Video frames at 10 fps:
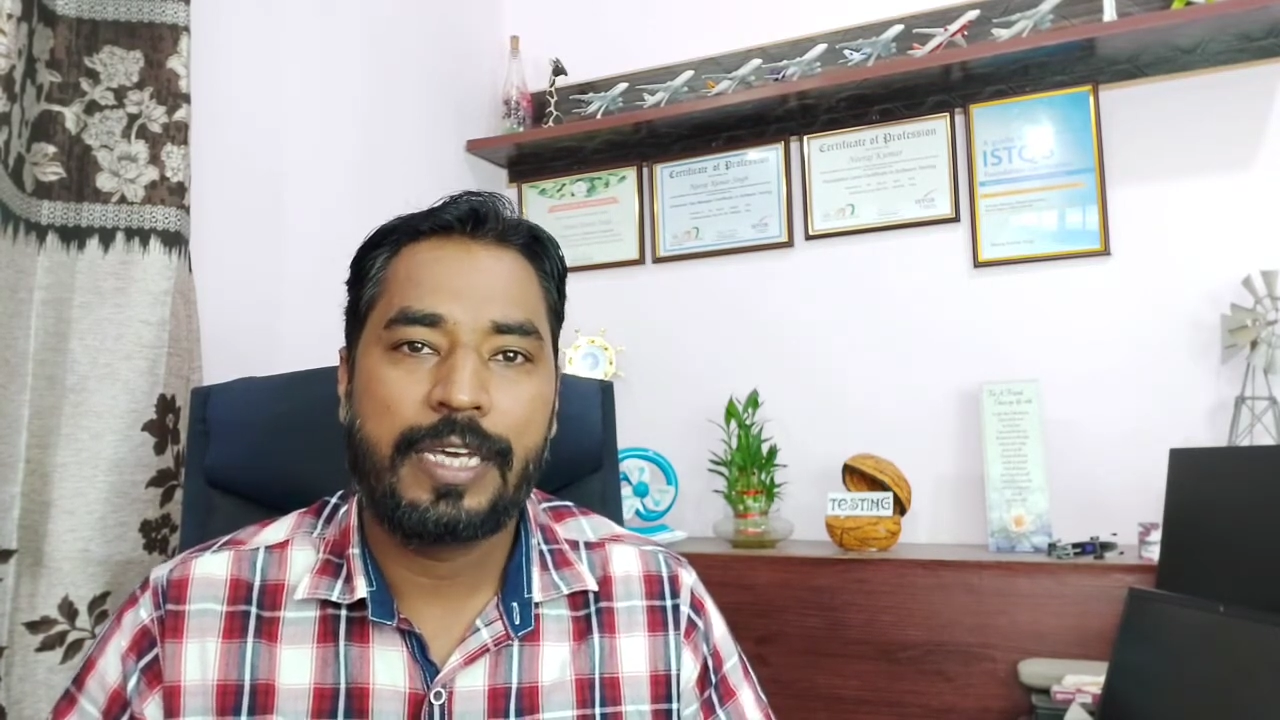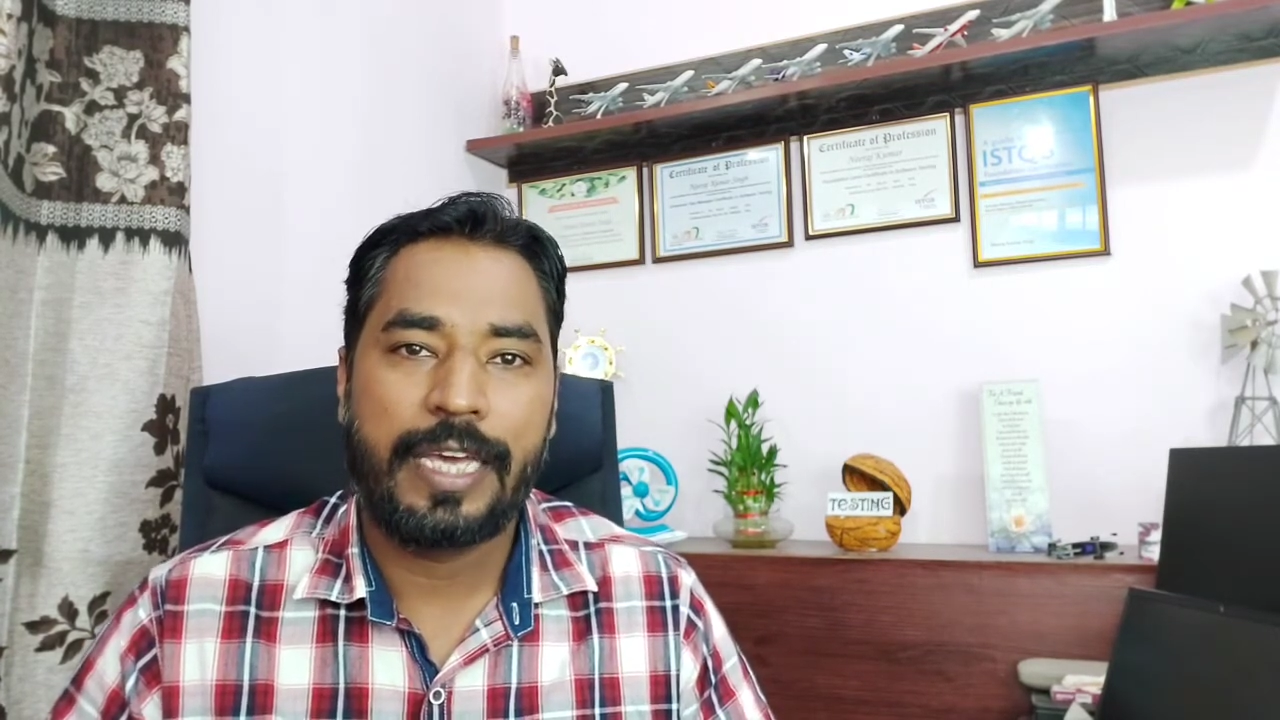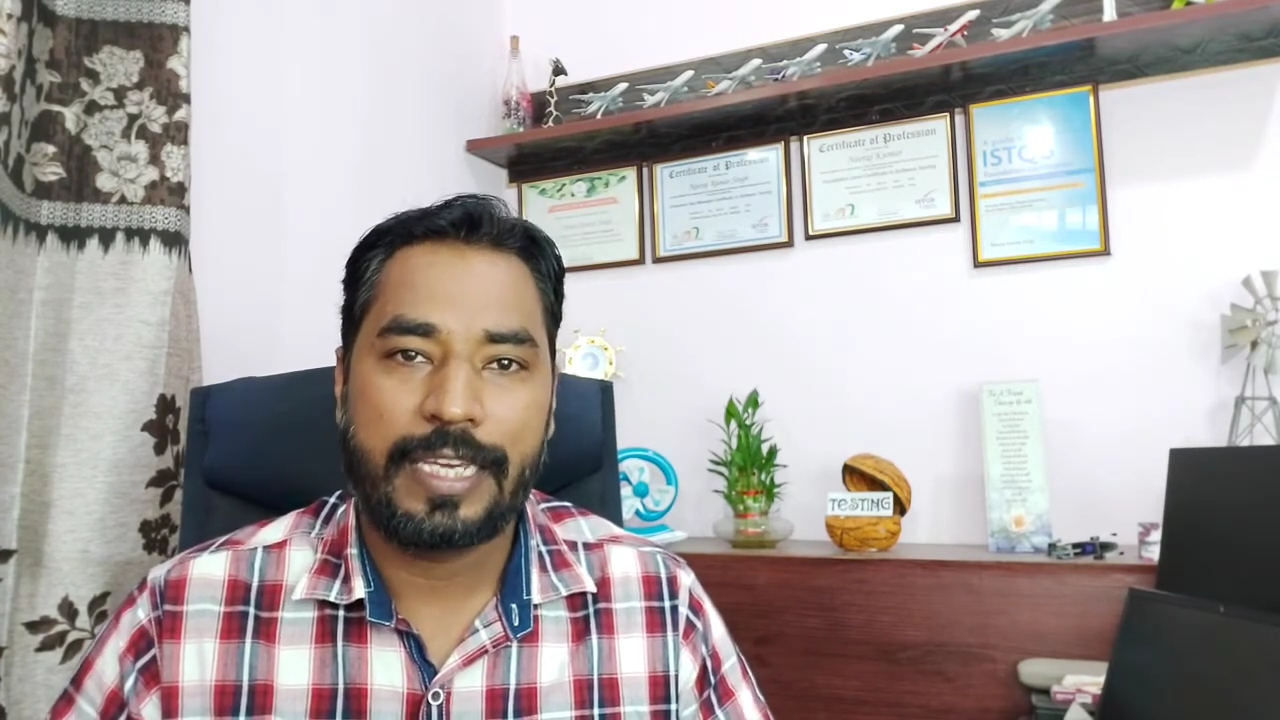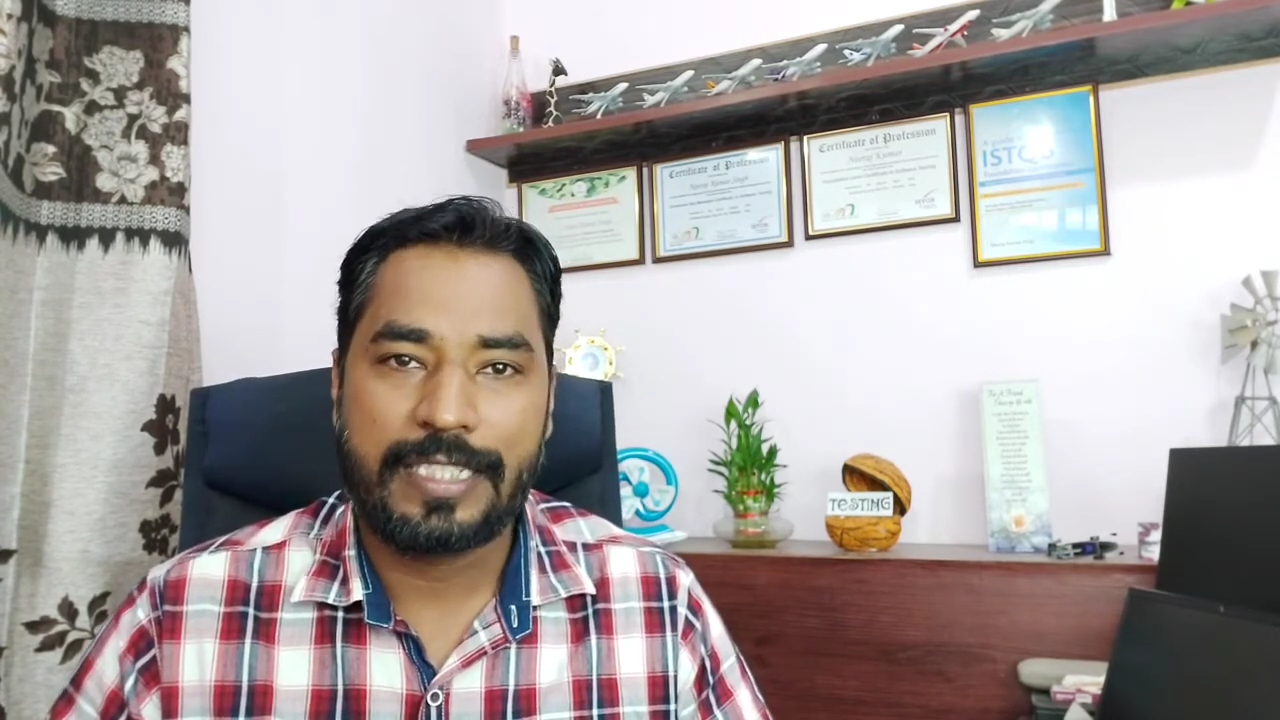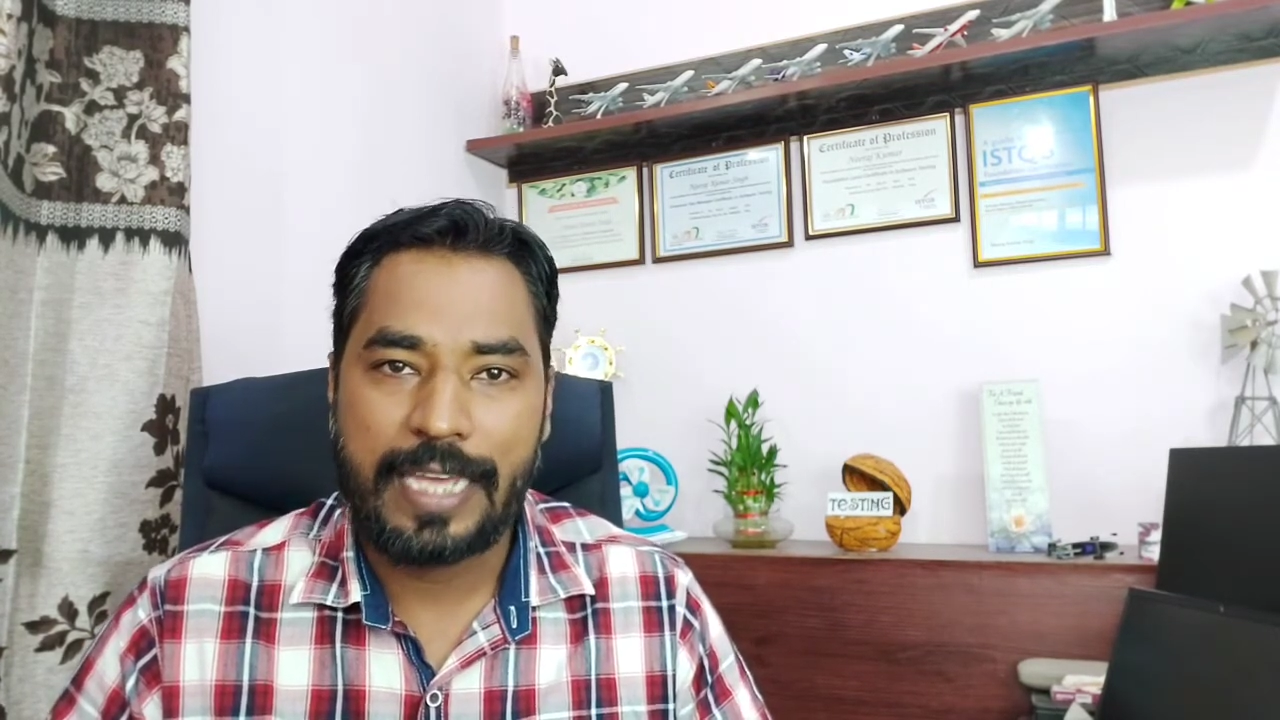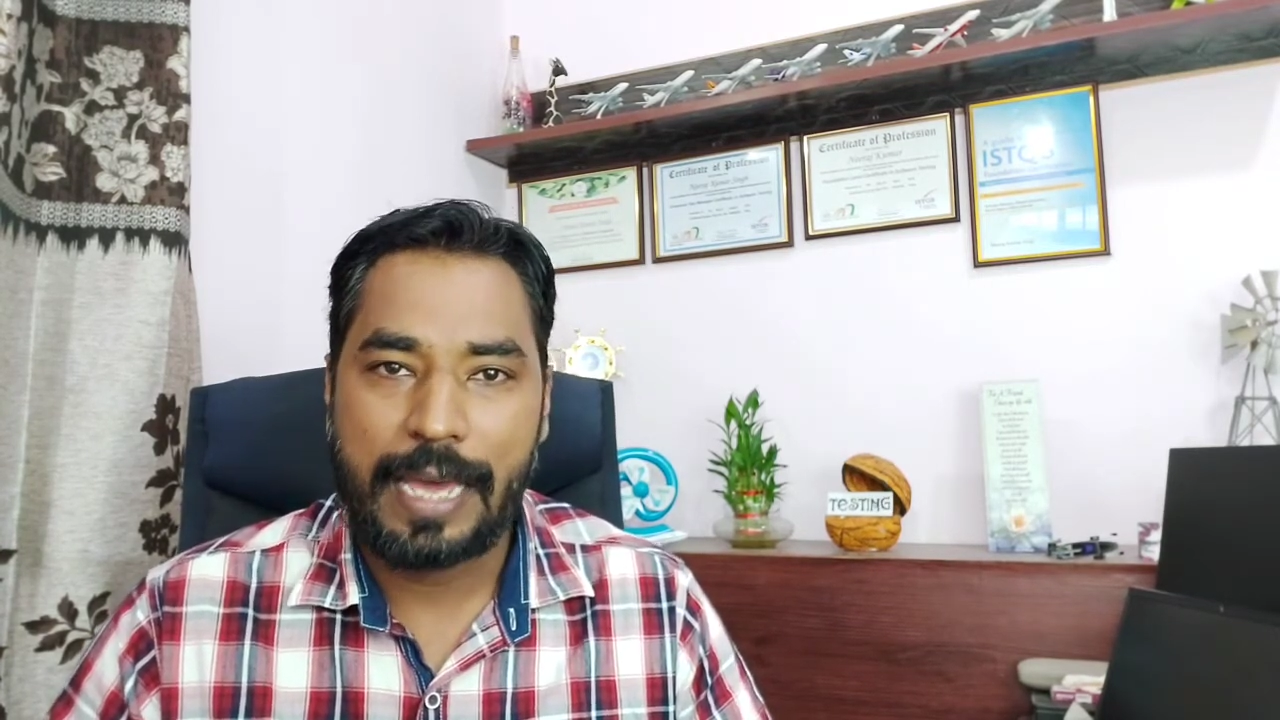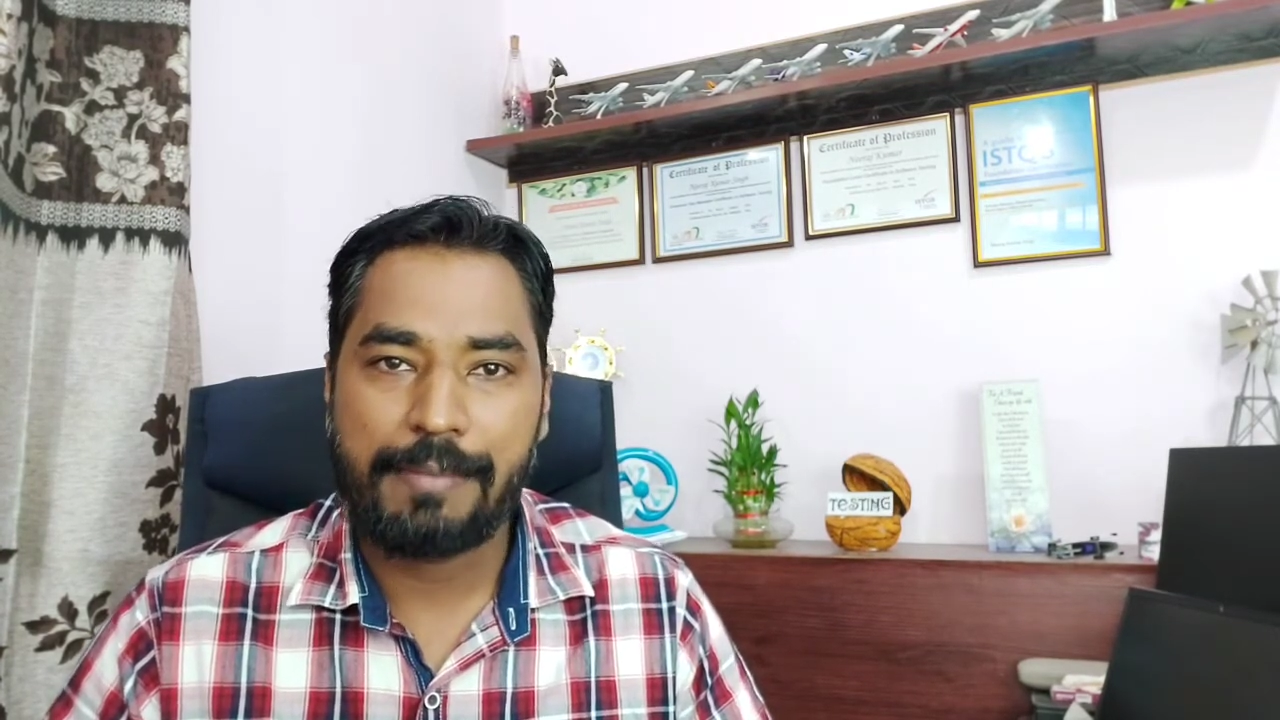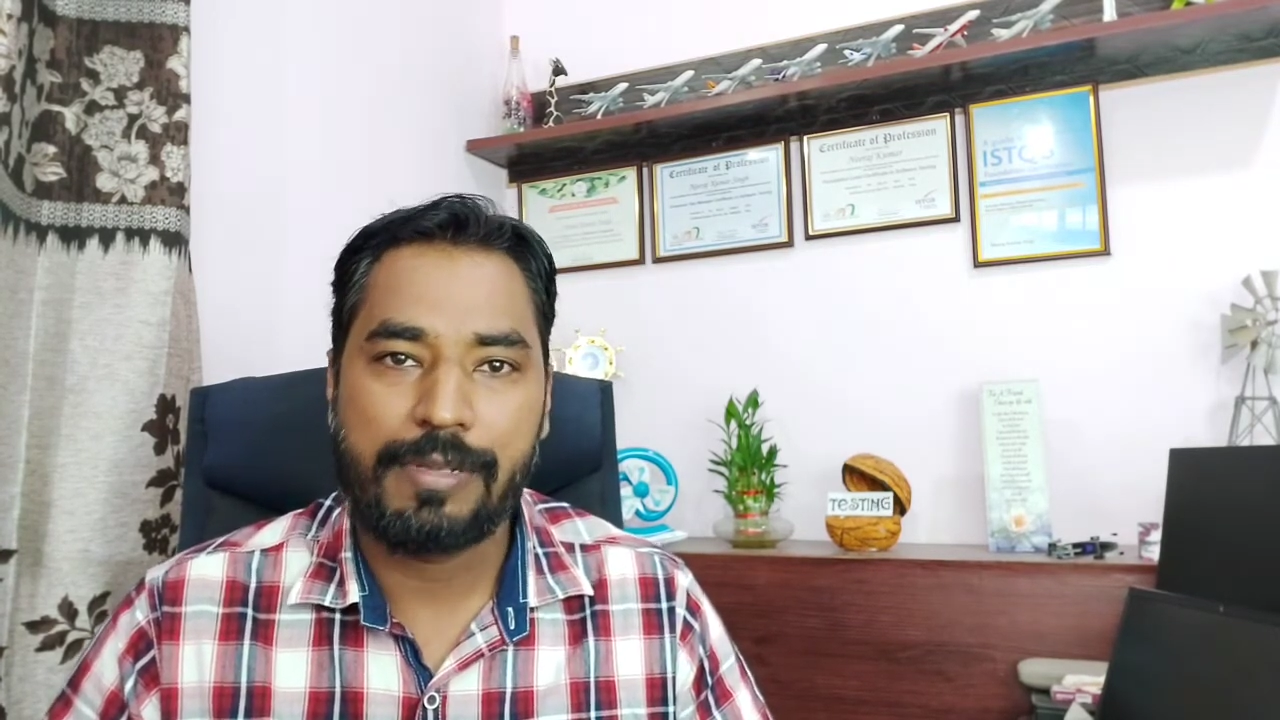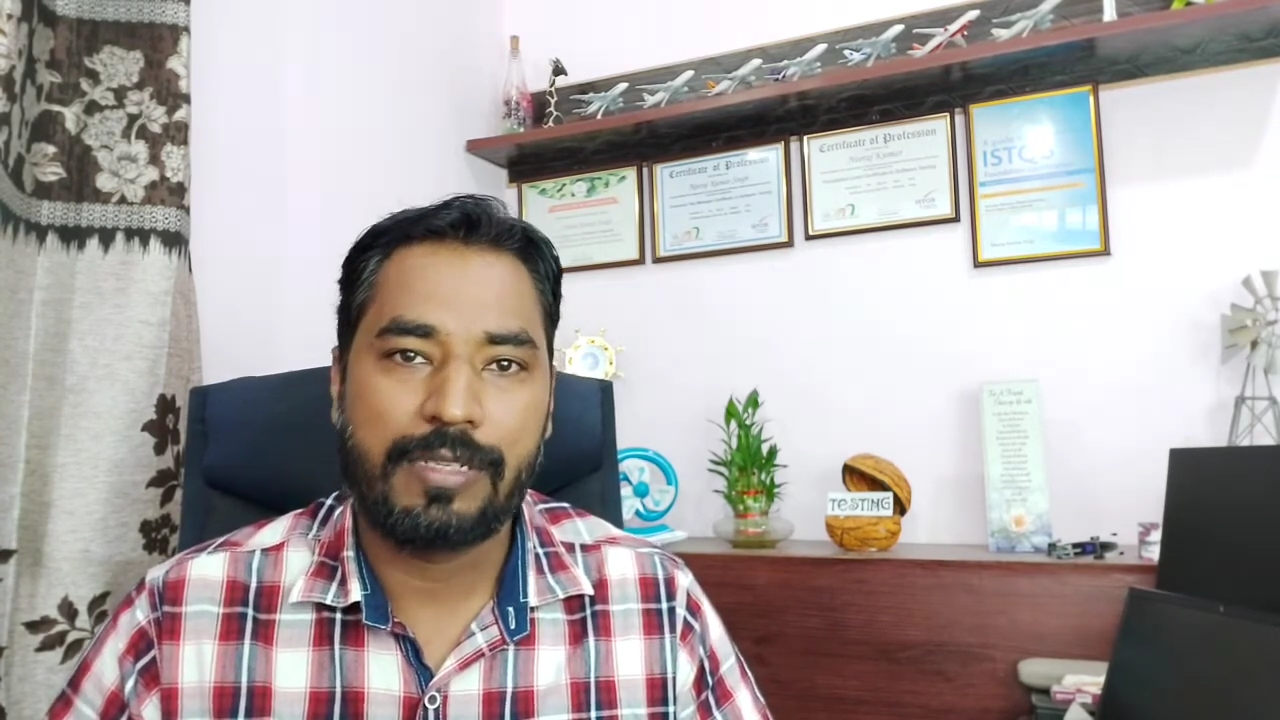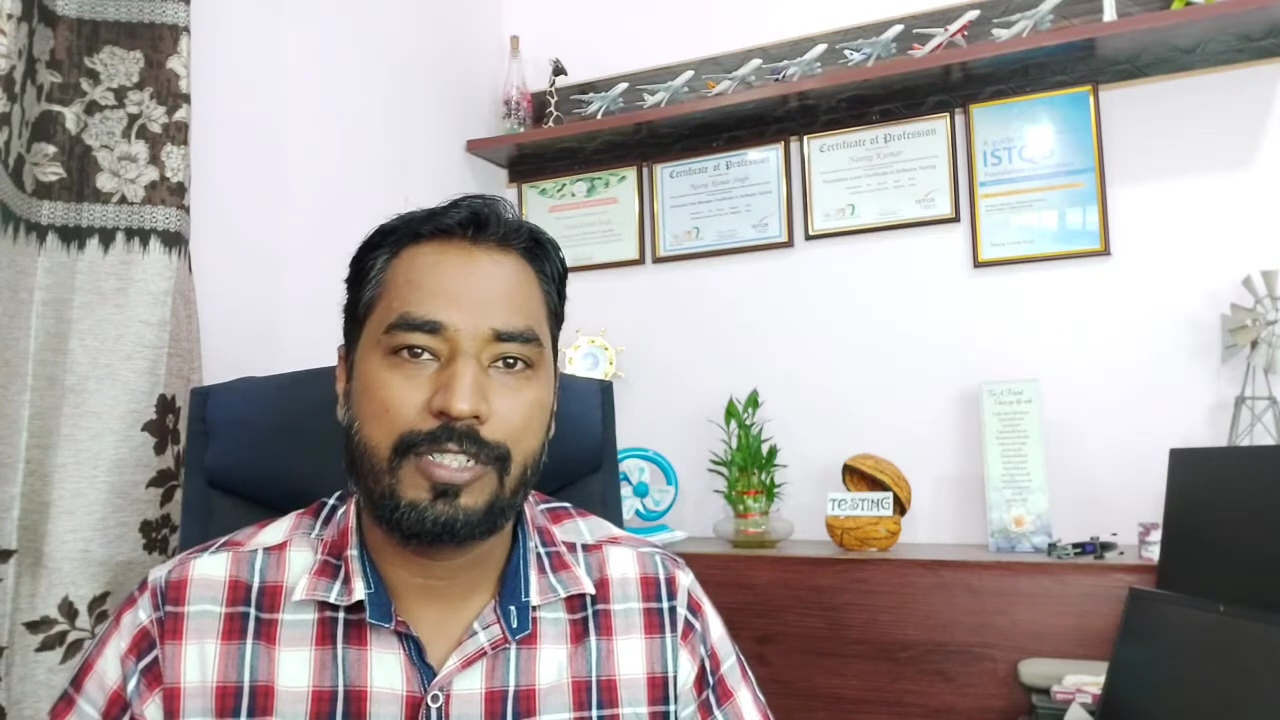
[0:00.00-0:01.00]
example